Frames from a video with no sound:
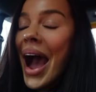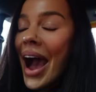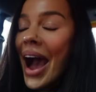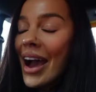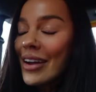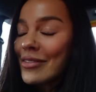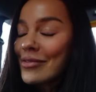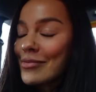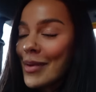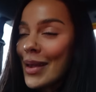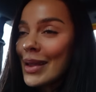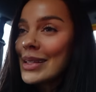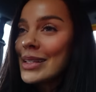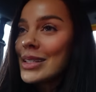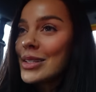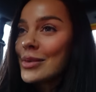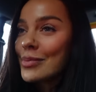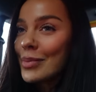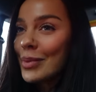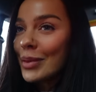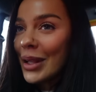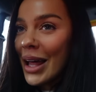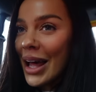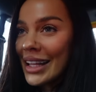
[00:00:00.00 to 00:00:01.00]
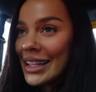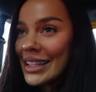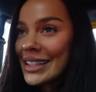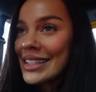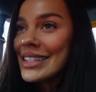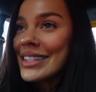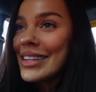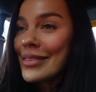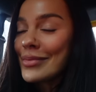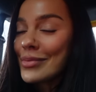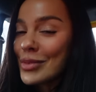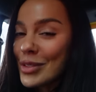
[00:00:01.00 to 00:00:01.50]
I've made some
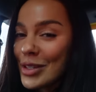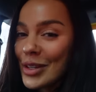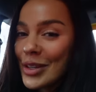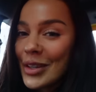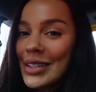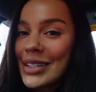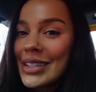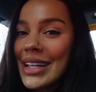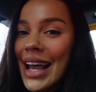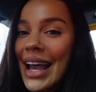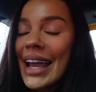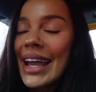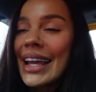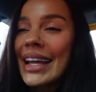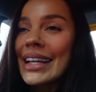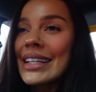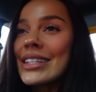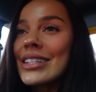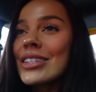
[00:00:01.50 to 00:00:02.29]
plans, I'm so excited.